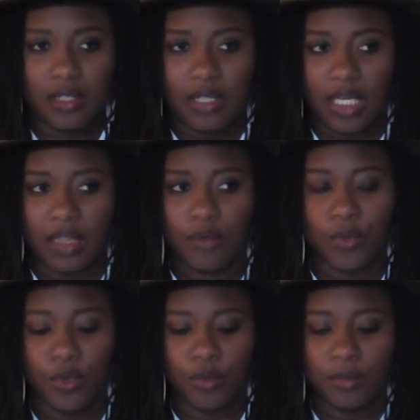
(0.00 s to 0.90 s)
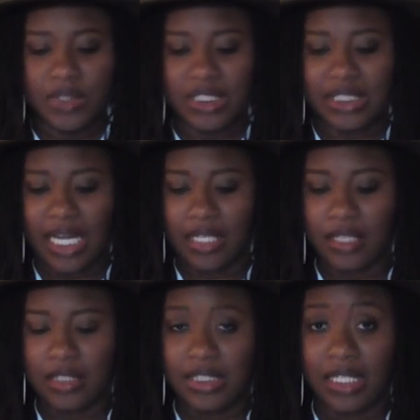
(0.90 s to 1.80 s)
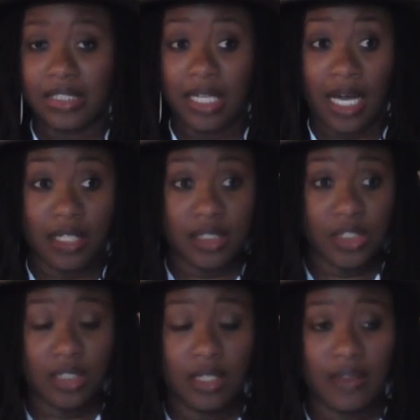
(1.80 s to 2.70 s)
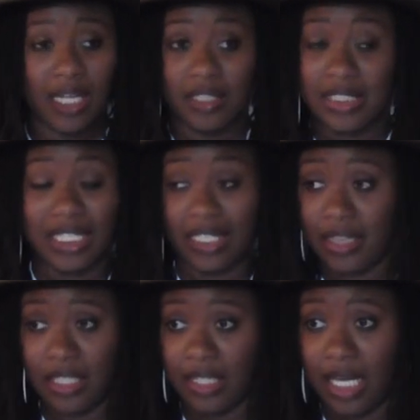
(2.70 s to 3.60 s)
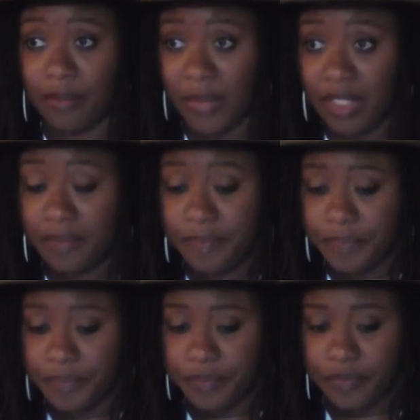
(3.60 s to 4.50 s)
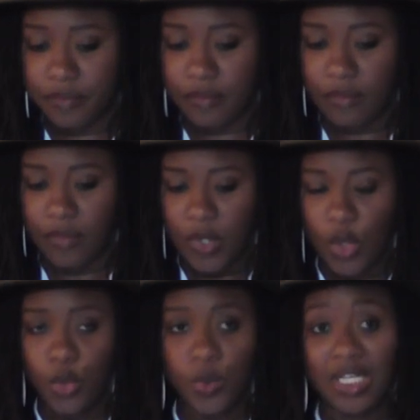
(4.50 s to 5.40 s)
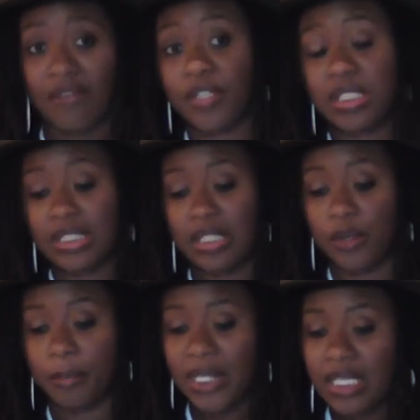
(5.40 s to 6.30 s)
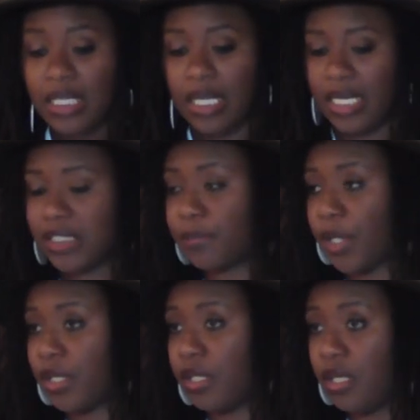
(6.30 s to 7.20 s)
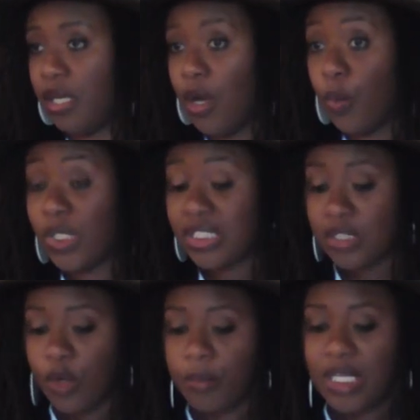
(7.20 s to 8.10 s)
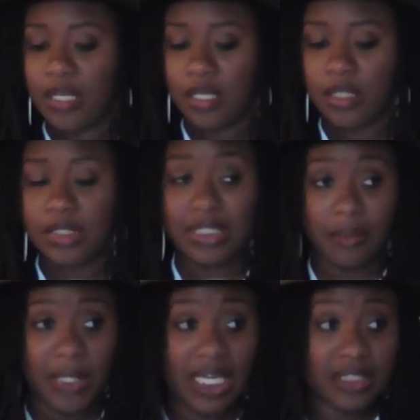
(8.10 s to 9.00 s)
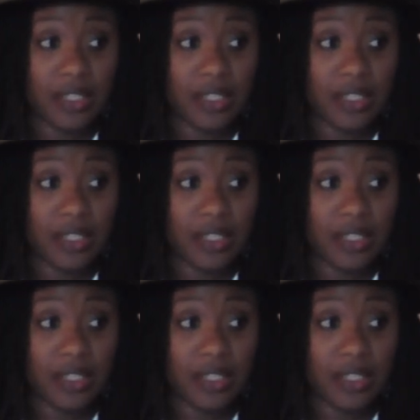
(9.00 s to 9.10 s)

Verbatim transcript: in the room designing the technology that looks anything like me? Who would ever consider me an expert when so many see me as a